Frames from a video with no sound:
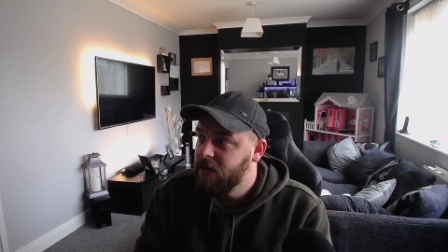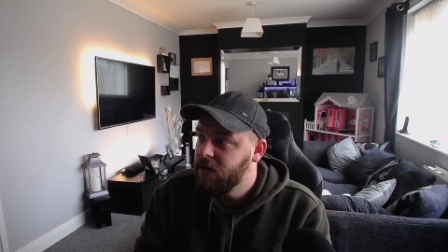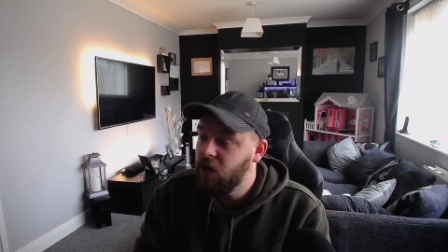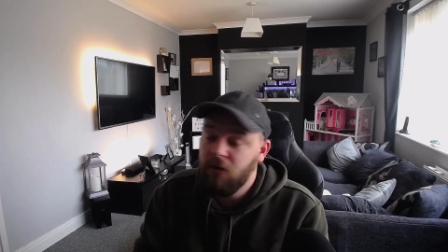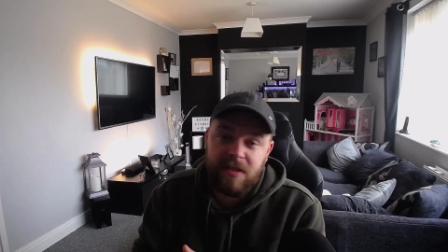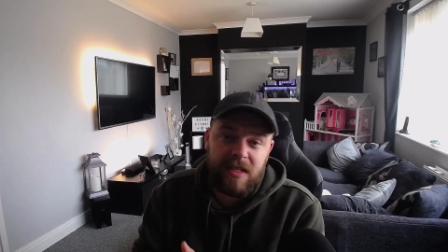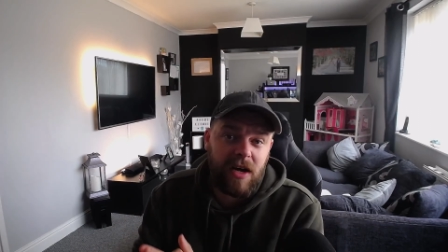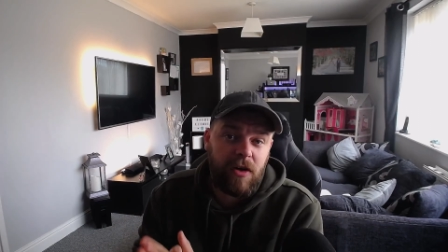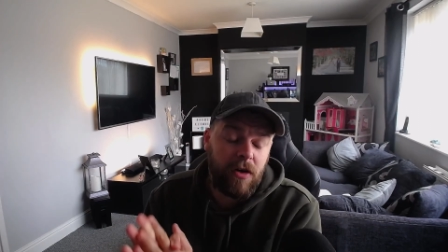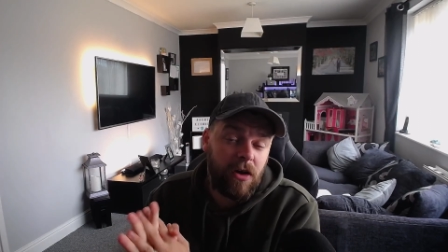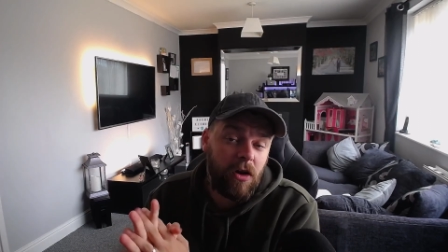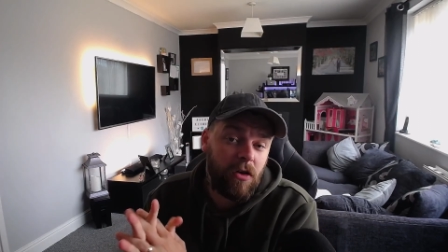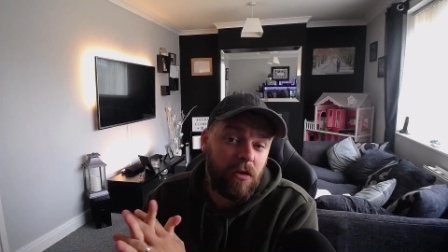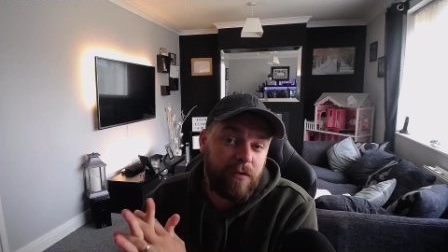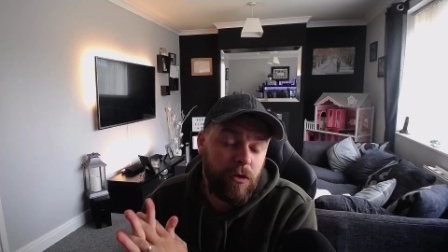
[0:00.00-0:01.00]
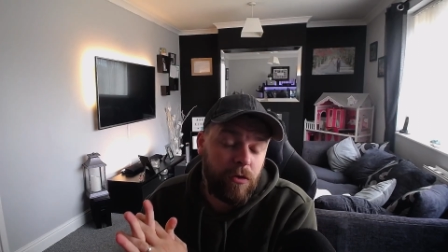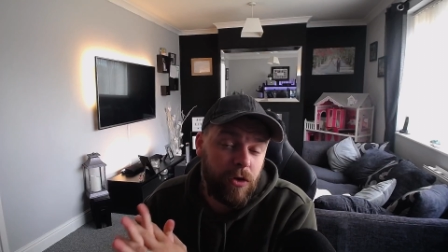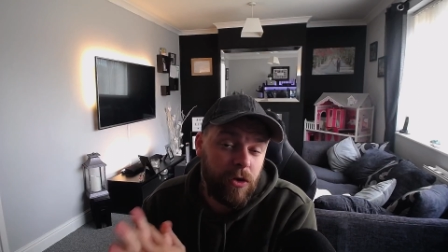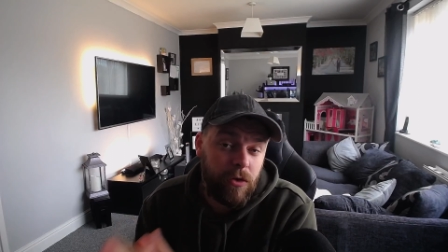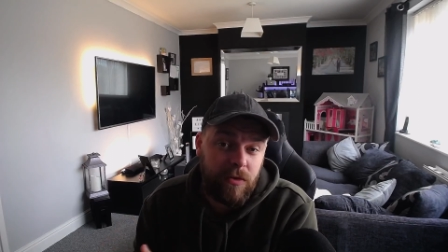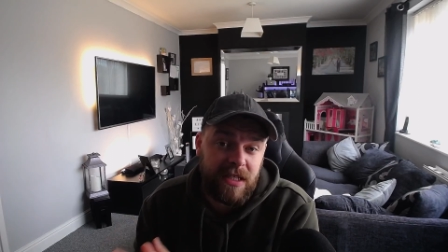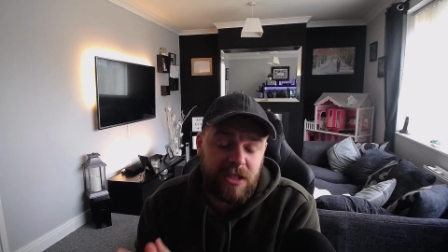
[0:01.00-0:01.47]
no doubt a lot of you
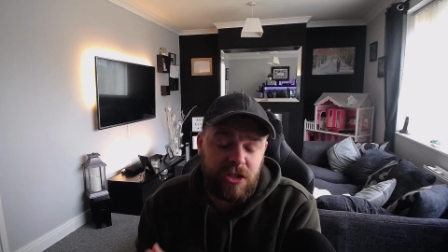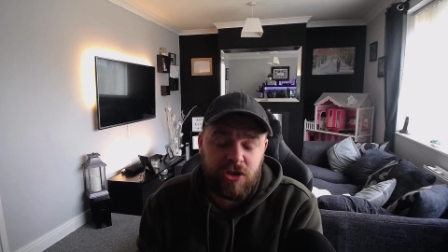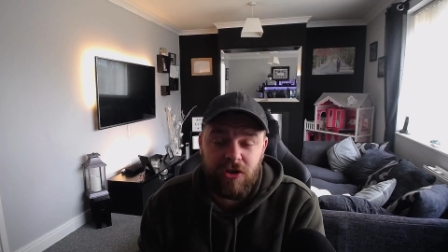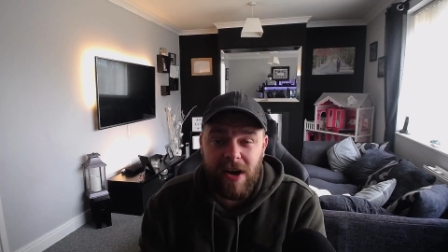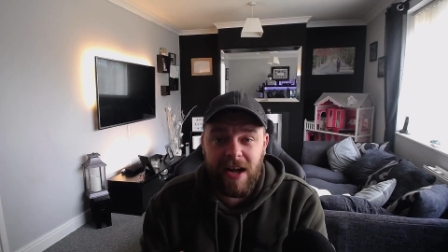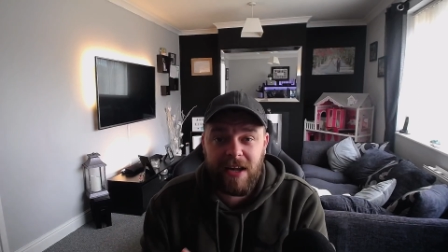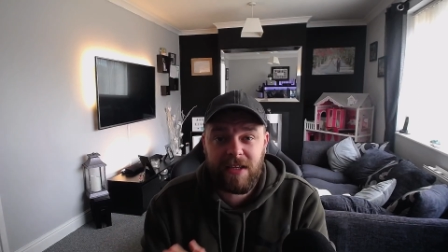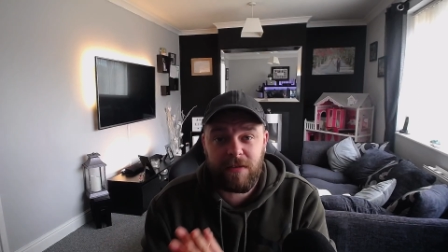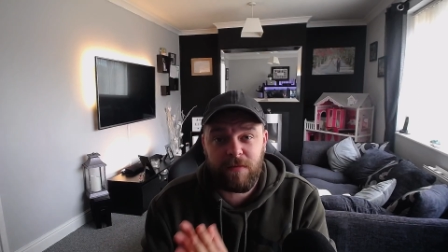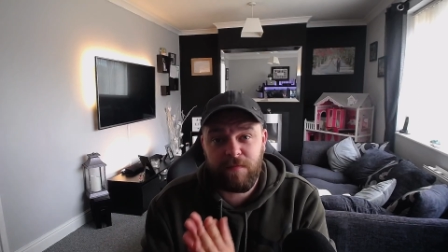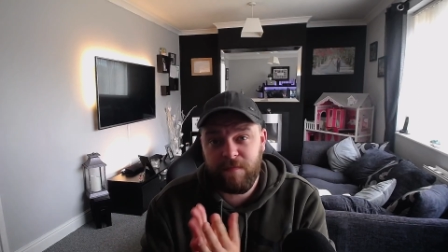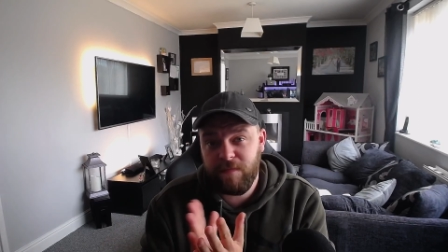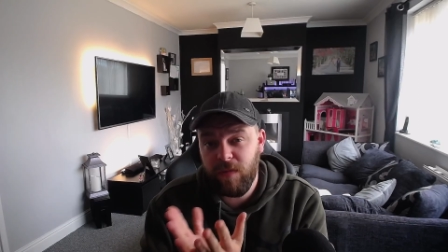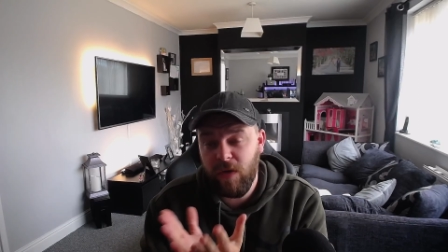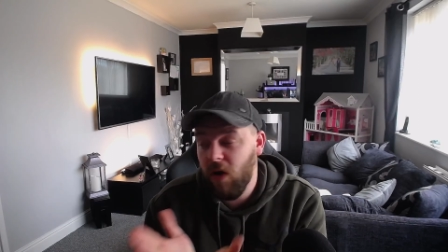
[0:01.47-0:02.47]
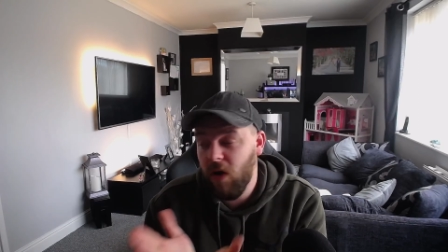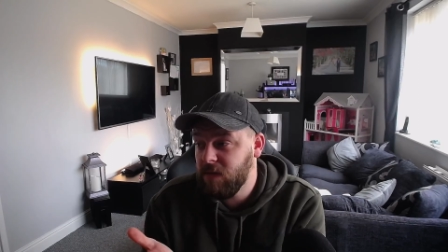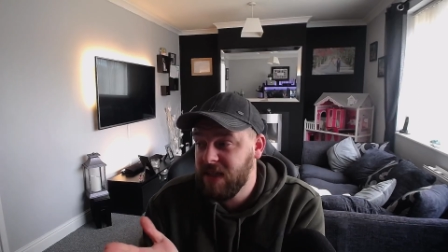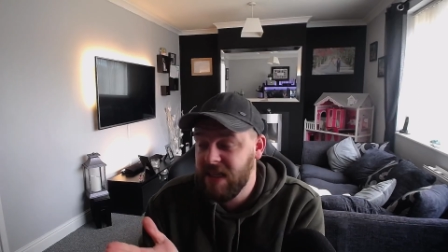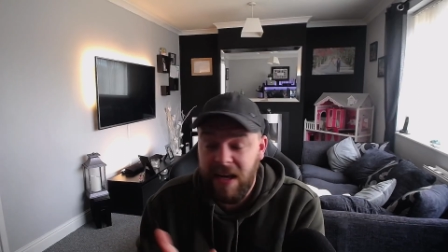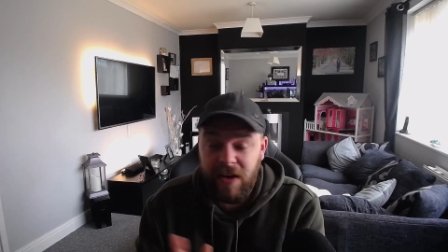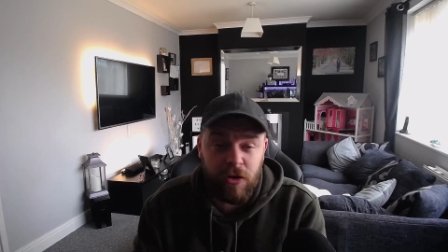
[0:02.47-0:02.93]
using Trakt have
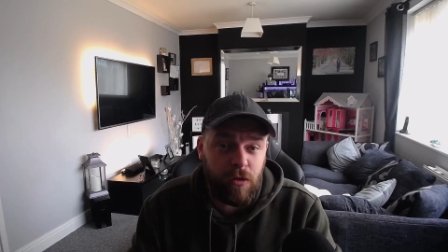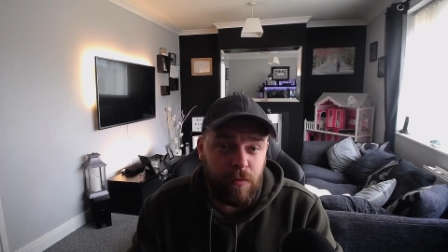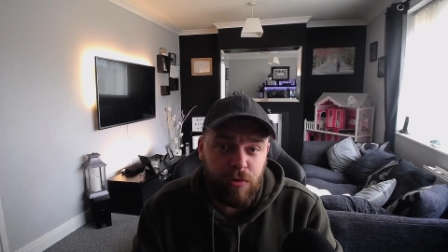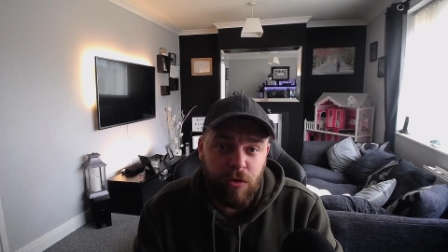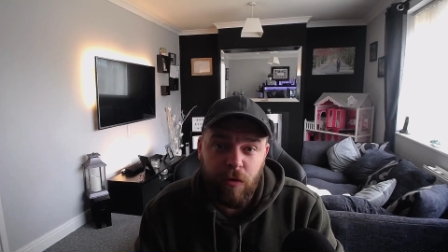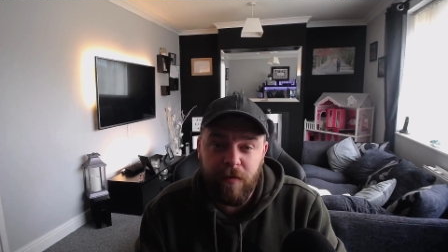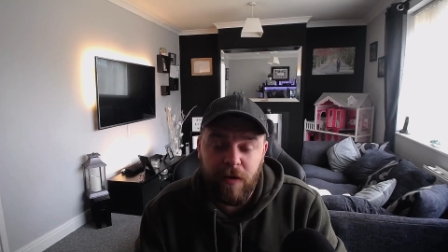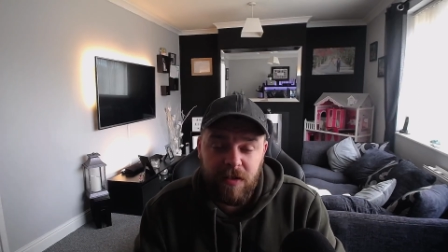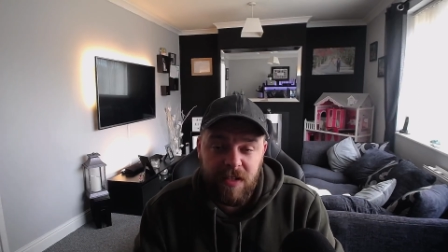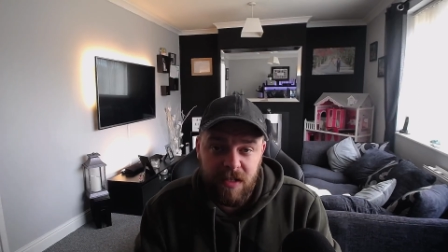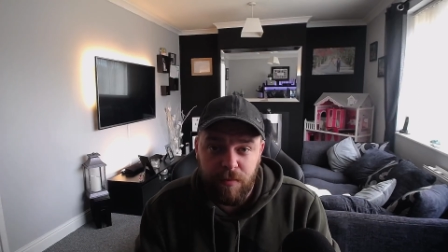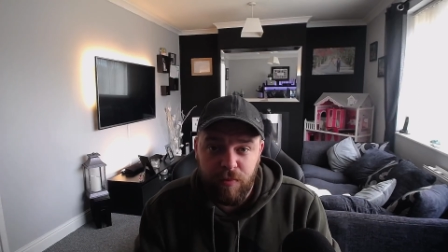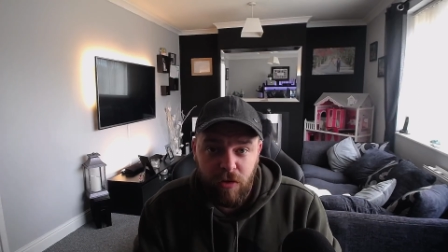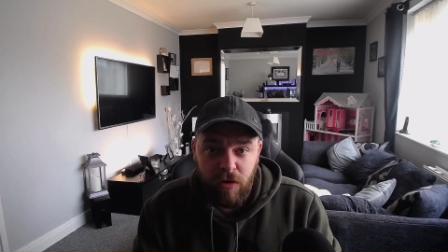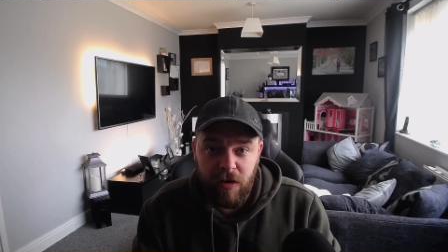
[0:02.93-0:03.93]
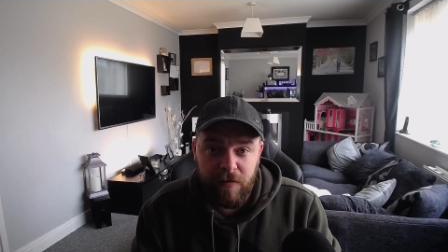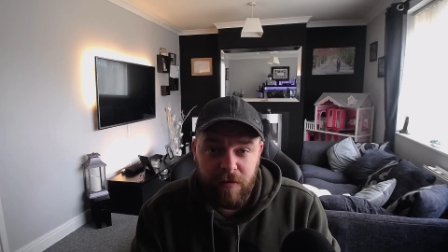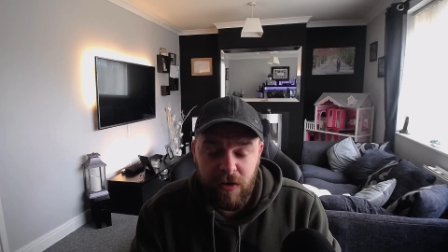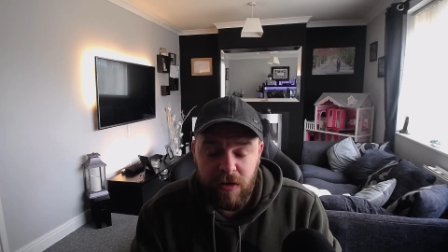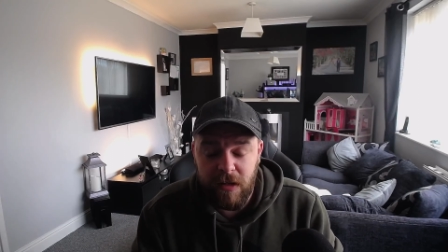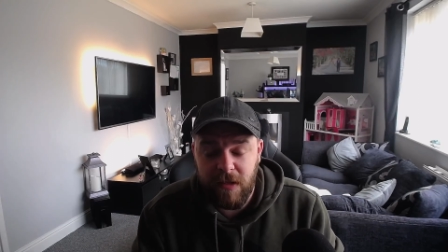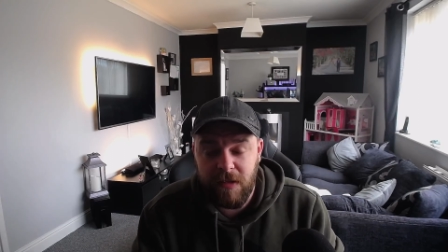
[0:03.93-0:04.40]
not set your profiles to
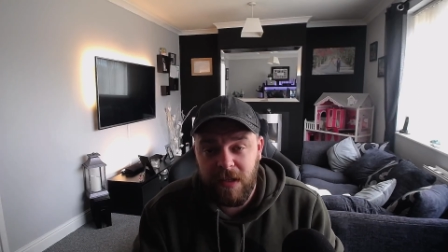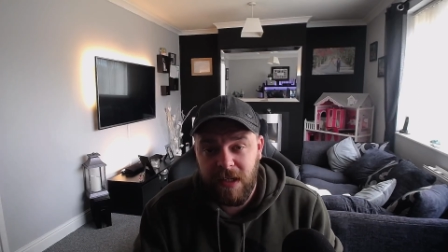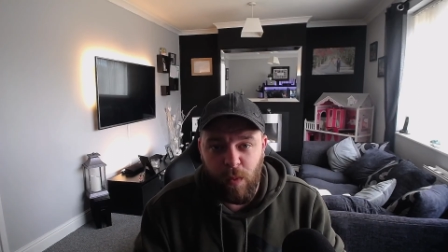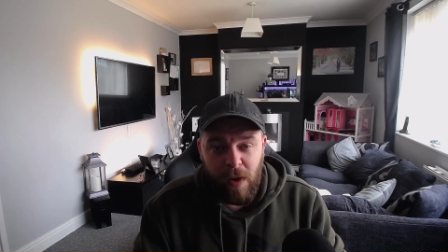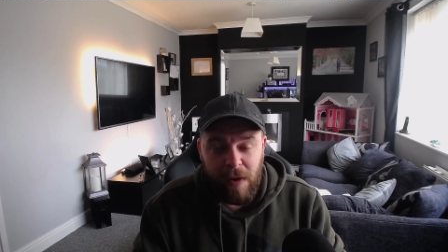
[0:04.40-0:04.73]
private and,